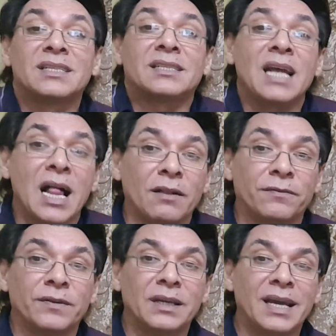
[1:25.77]

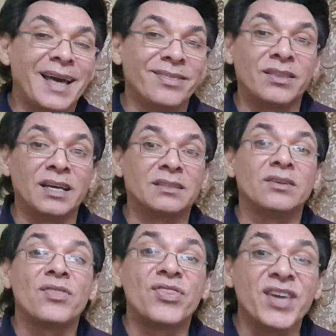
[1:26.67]
self and that
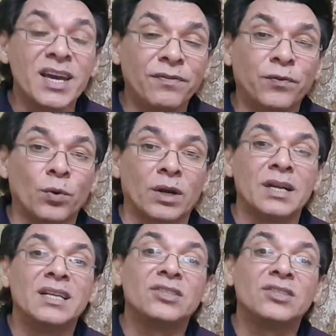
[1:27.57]
therefore